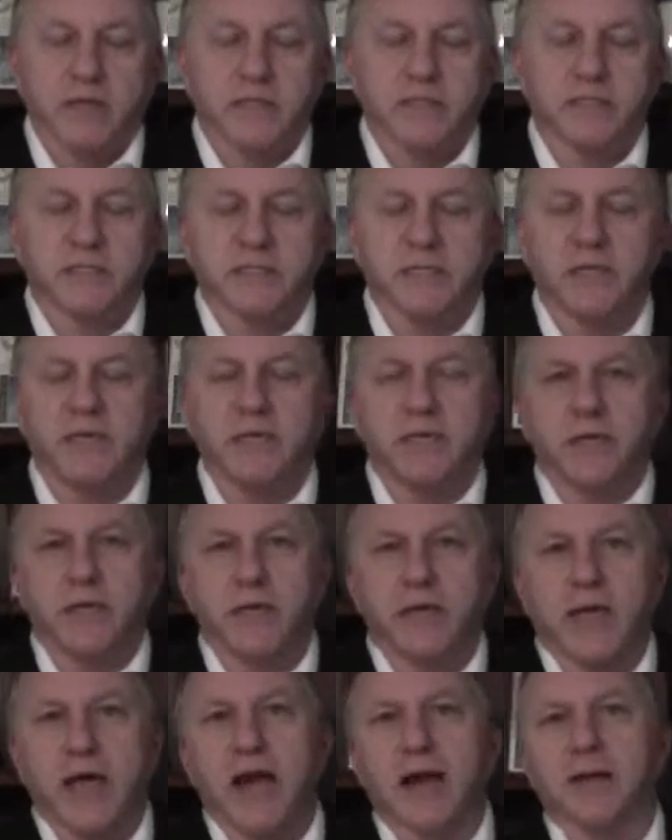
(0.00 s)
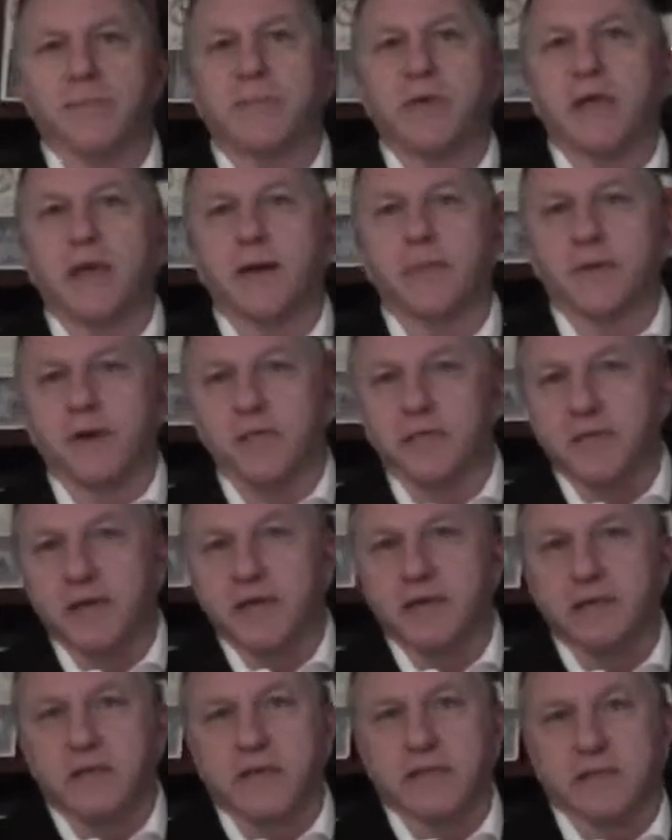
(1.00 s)
You see, you got to be able to
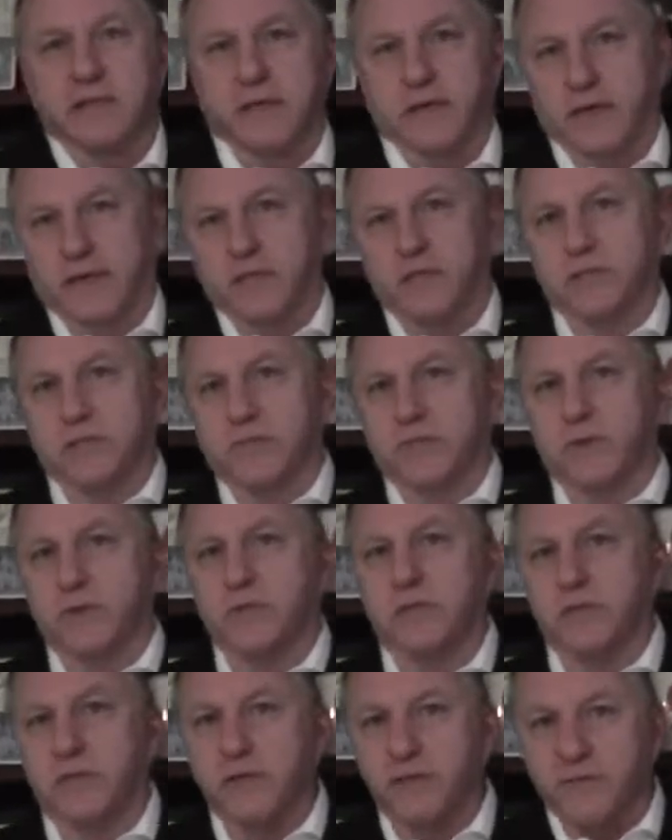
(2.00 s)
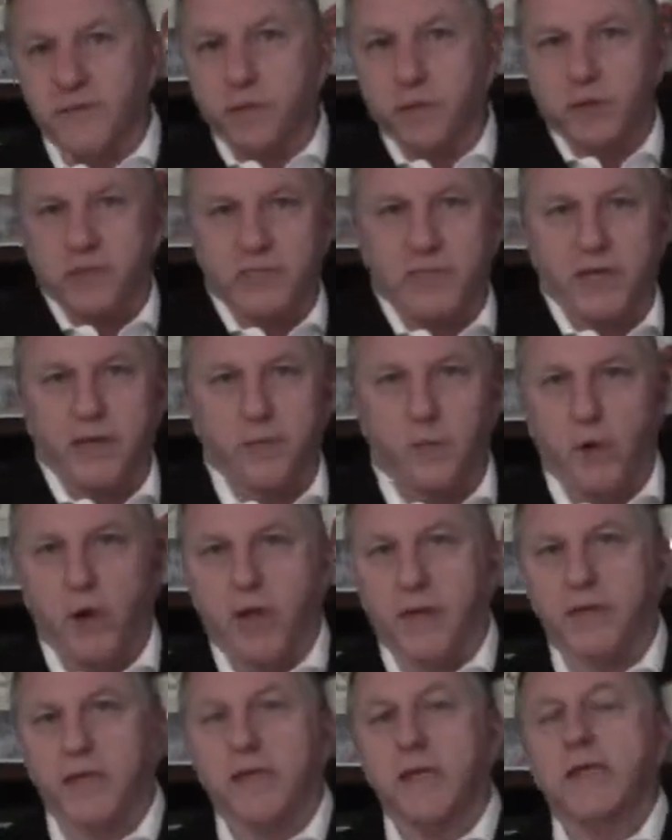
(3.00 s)
think like the customer, deliver what they
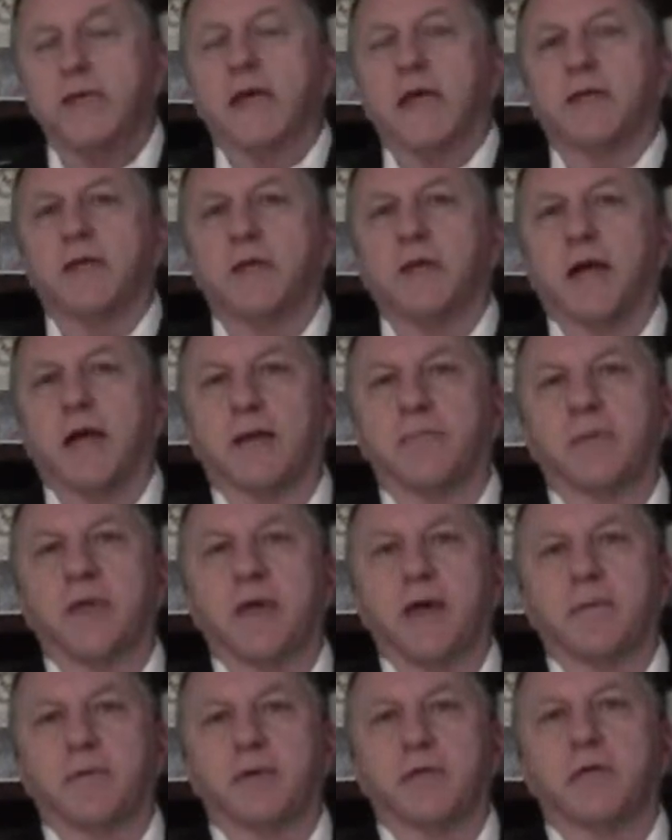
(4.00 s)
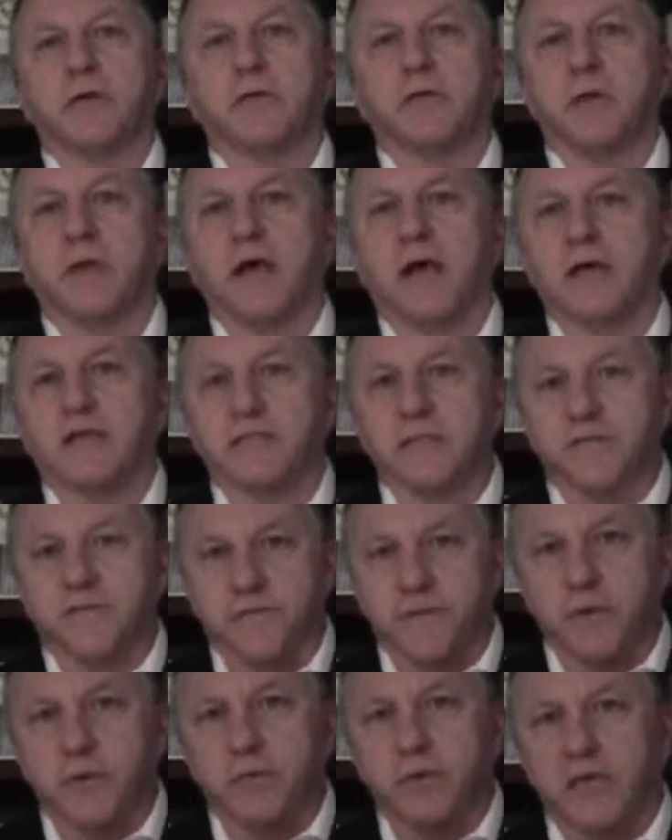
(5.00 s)
want, and you got to be able to utilize a
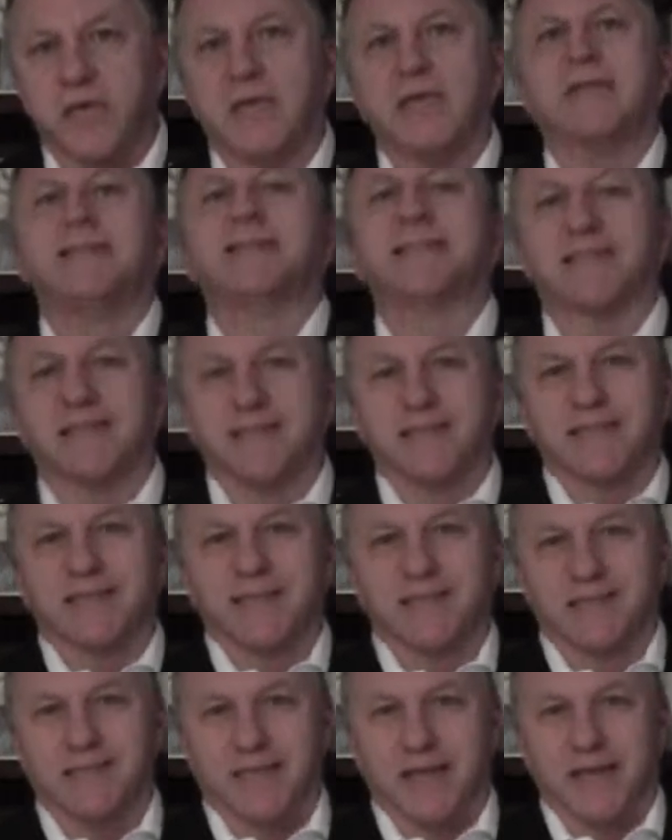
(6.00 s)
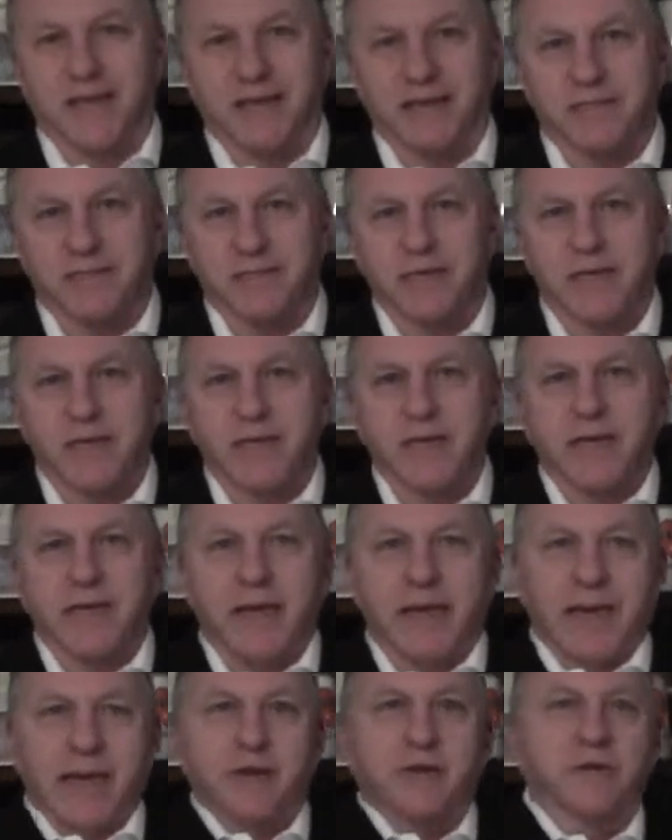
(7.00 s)
few keys to success.
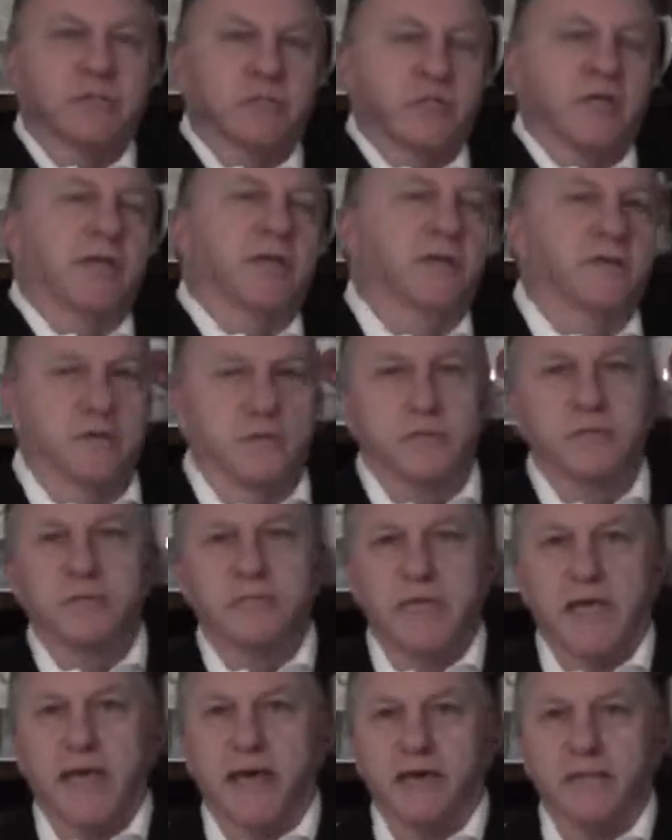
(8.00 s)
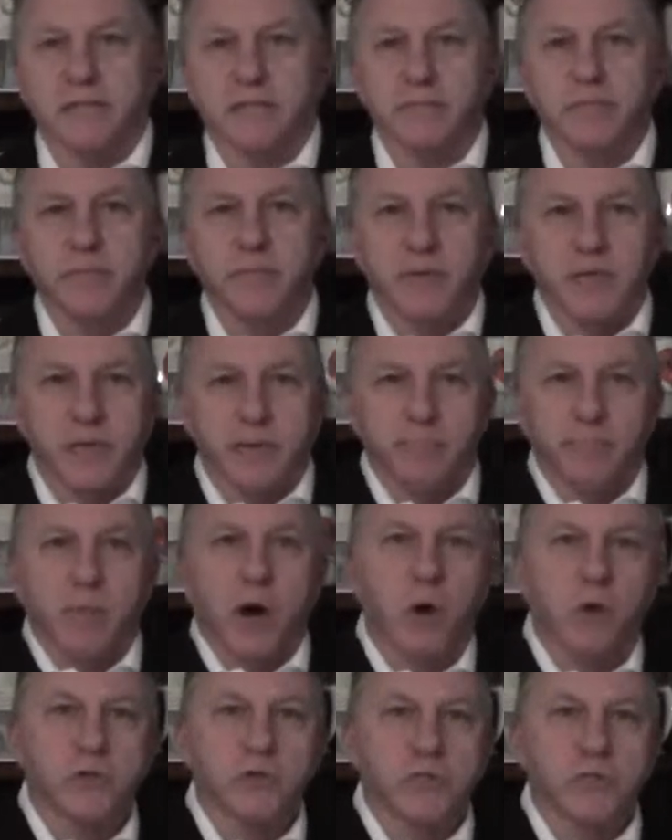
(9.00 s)
Energy and enthusiasm,
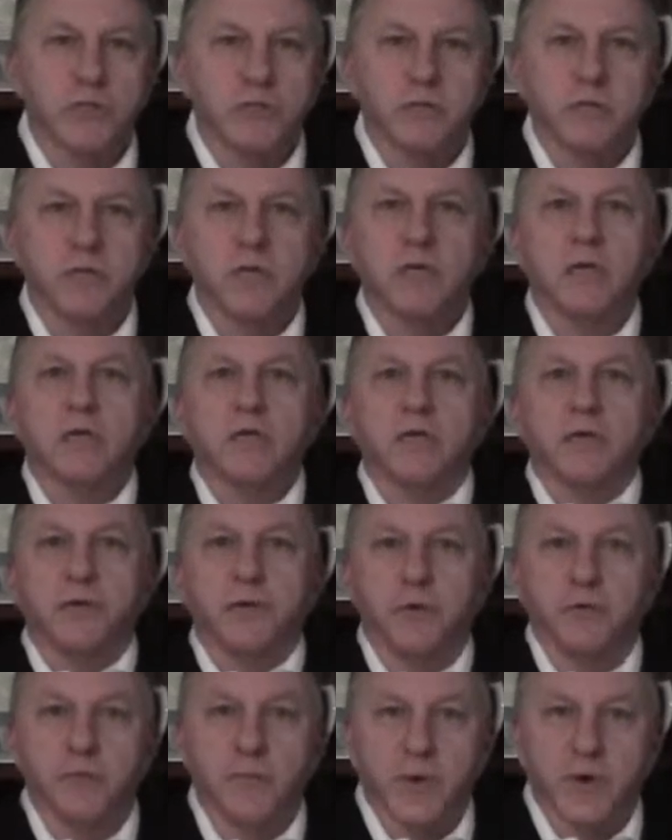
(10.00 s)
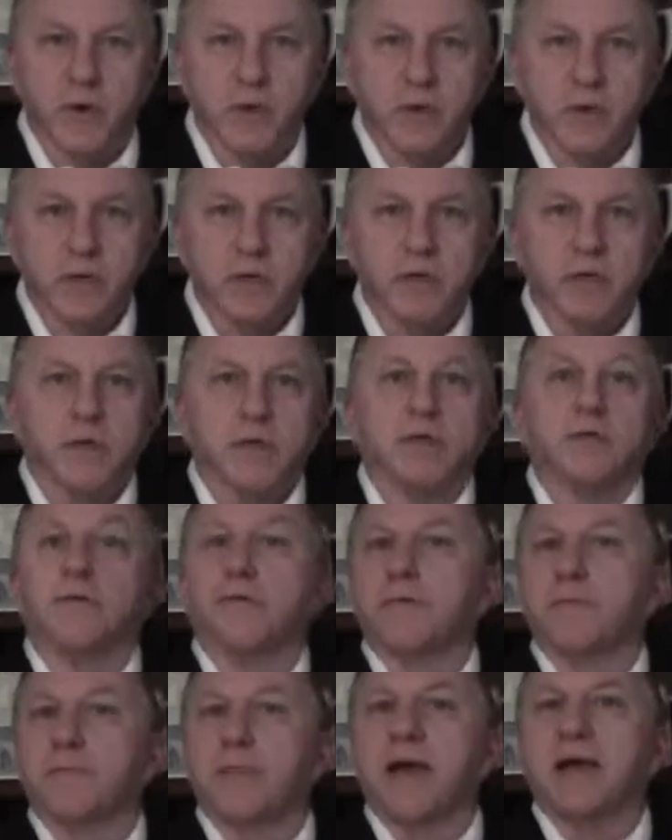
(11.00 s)
emotion, humor, and
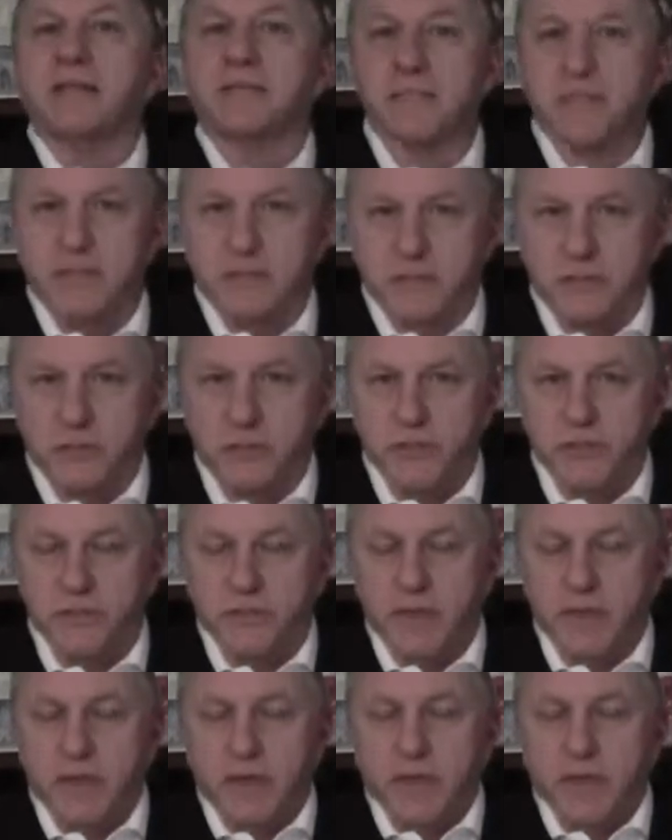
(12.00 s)
your message.